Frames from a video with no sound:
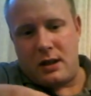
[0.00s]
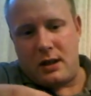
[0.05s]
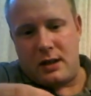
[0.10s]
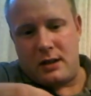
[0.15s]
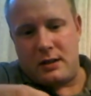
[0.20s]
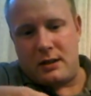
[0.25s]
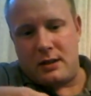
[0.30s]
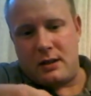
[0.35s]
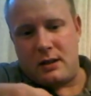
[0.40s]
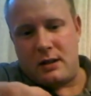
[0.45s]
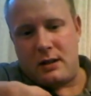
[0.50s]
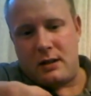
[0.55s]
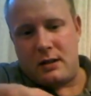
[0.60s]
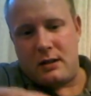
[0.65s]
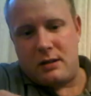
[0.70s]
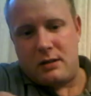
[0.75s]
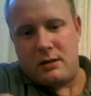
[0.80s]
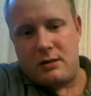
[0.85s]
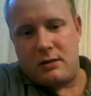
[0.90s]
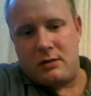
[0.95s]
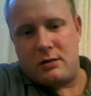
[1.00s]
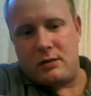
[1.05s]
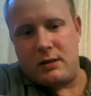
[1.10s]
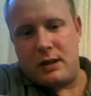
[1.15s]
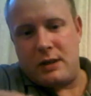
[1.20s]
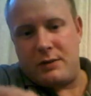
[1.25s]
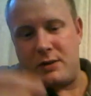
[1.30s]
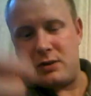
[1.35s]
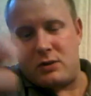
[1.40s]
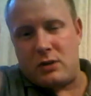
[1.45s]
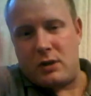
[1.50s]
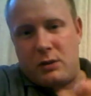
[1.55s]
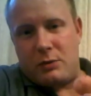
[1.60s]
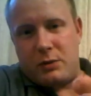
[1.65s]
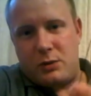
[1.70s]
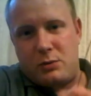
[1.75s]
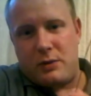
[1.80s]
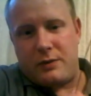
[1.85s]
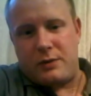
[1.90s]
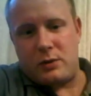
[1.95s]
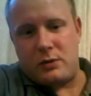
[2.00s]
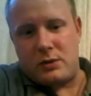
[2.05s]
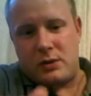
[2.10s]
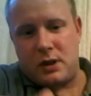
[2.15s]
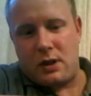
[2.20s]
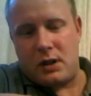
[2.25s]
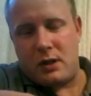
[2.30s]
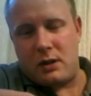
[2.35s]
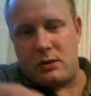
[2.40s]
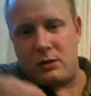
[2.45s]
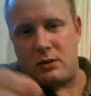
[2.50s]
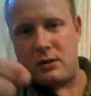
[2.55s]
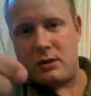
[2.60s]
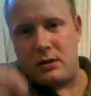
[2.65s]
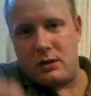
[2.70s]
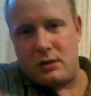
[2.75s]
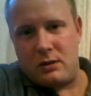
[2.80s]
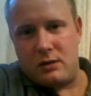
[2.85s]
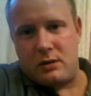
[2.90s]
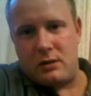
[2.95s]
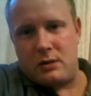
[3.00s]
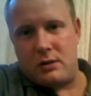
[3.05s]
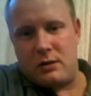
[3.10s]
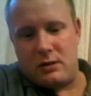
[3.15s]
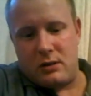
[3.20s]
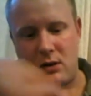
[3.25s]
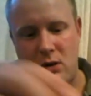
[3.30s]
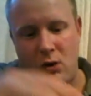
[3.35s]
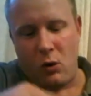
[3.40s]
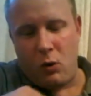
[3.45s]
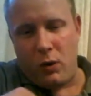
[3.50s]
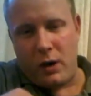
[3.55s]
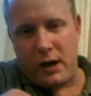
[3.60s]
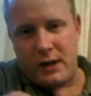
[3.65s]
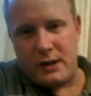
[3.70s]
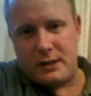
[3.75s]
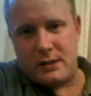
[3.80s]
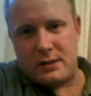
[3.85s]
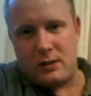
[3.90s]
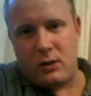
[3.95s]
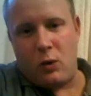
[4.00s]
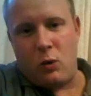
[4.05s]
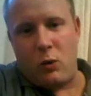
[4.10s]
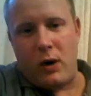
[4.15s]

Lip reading: and even tied with swivel. So always